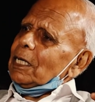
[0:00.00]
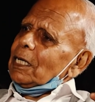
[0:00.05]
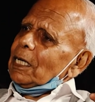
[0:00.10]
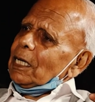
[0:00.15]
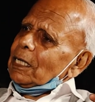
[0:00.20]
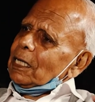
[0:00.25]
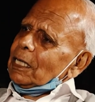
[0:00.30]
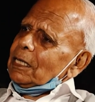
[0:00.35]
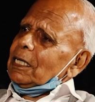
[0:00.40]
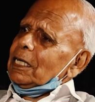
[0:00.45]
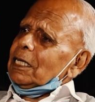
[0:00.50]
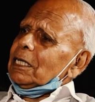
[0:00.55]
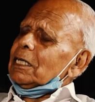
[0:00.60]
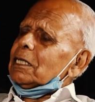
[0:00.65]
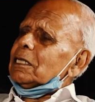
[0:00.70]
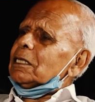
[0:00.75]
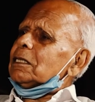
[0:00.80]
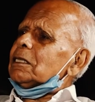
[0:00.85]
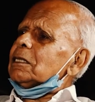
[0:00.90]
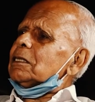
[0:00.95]
Another
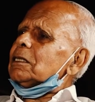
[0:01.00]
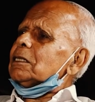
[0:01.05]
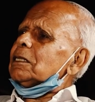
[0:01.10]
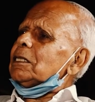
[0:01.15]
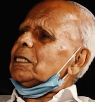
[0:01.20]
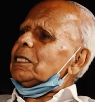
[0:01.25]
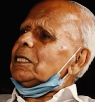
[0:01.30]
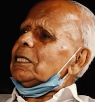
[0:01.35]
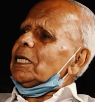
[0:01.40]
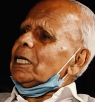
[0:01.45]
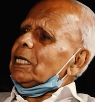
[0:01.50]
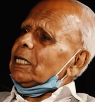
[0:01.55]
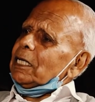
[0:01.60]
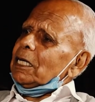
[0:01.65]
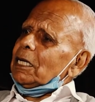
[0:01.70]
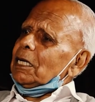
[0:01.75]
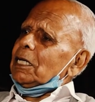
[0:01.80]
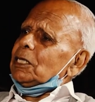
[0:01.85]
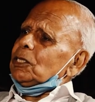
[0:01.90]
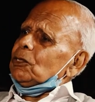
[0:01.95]

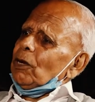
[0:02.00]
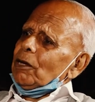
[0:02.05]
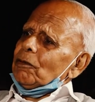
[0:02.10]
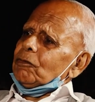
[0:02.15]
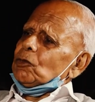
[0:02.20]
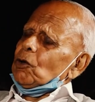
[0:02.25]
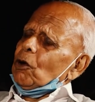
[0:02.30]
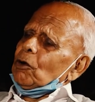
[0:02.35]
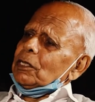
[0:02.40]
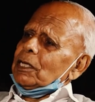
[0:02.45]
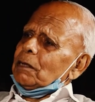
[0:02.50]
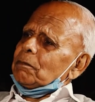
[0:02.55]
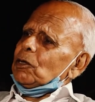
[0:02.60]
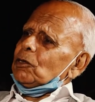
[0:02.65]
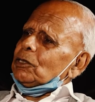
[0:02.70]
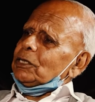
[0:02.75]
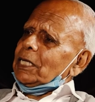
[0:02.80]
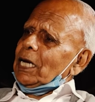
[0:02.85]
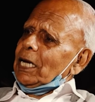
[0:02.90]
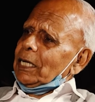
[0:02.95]
area you have talked
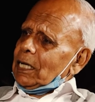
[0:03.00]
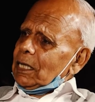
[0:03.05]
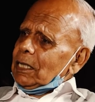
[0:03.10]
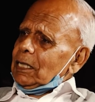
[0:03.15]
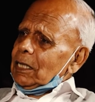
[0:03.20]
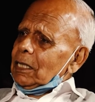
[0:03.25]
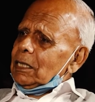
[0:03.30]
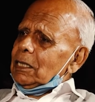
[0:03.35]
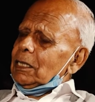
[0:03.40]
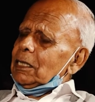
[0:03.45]
about China.